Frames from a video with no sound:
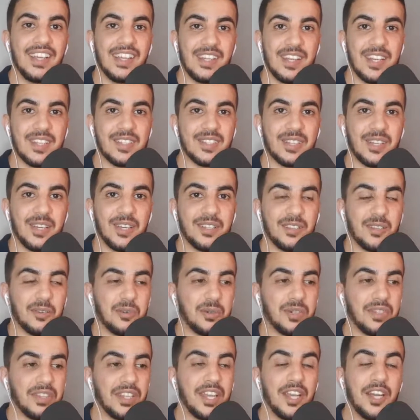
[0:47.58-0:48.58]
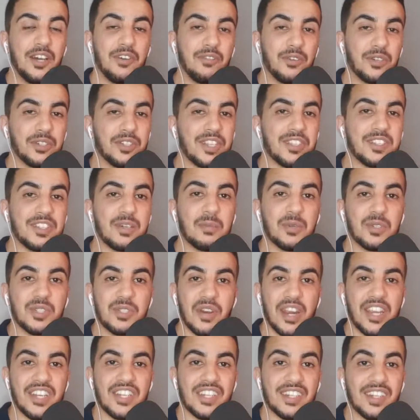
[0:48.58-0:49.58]
Let's get to it. For this
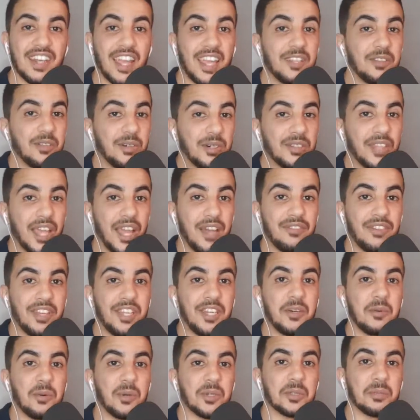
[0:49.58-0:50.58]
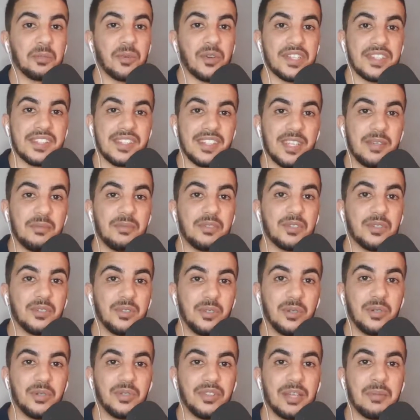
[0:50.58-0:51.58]
demonstration, I don't have any WordPress team to
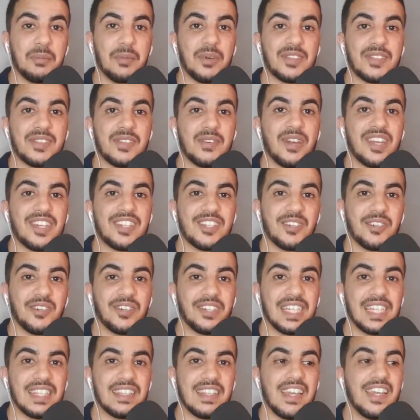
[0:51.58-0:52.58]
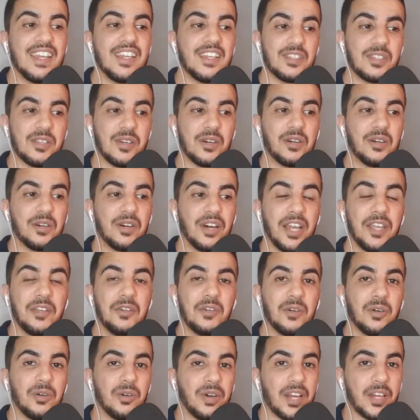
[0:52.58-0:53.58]
do demonstration on it, so I
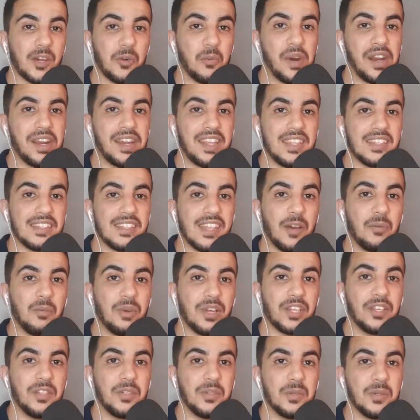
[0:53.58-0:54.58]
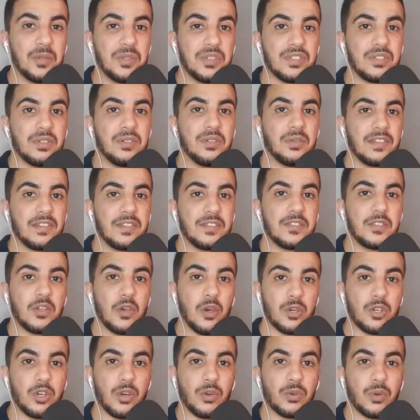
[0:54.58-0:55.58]
know a queries that we can use to
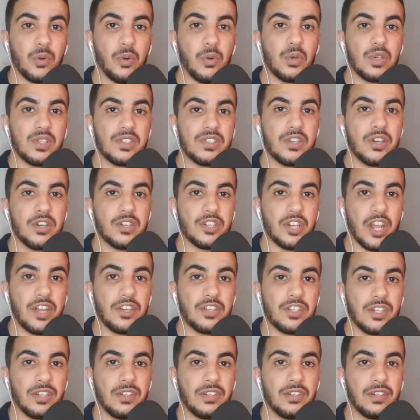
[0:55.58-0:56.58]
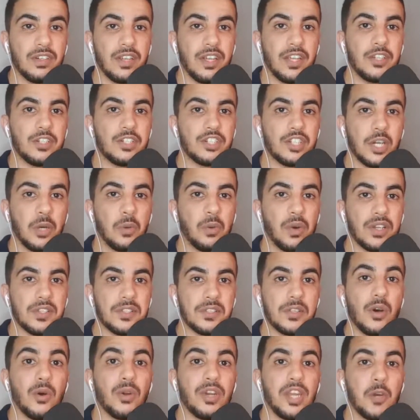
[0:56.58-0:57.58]
search on Google search engine and show
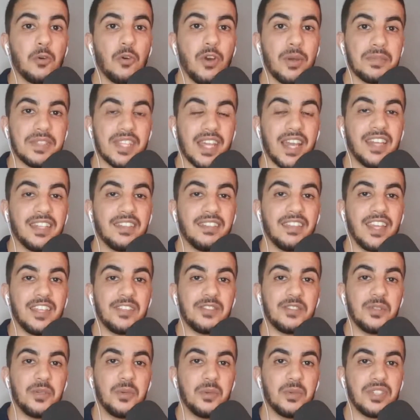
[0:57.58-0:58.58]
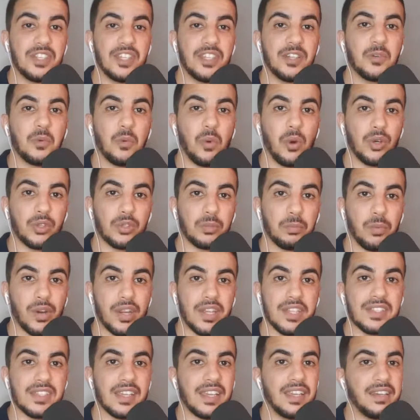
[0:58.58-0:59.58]
us only website that's using
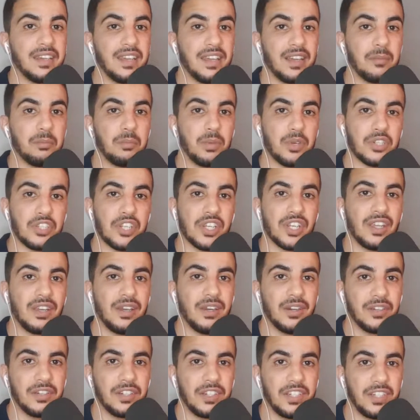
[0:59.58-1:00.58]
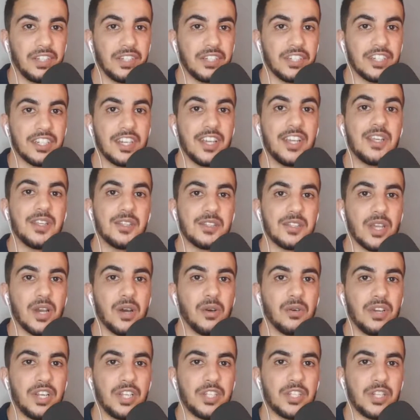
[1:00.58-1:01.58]
WordPress in a particular niche.
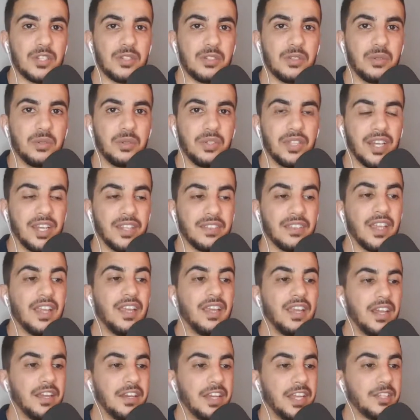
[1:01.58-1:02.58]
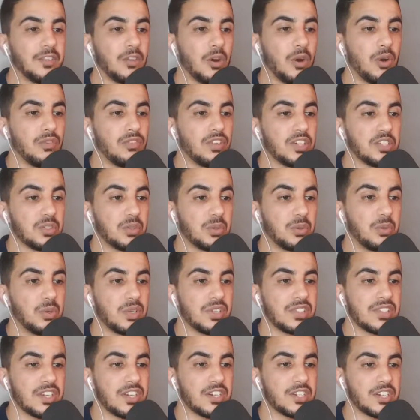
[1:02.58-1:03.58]
So let's just do that and head over to
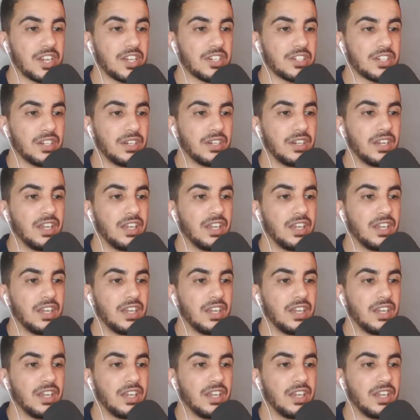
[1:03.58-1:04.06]
Google search engine.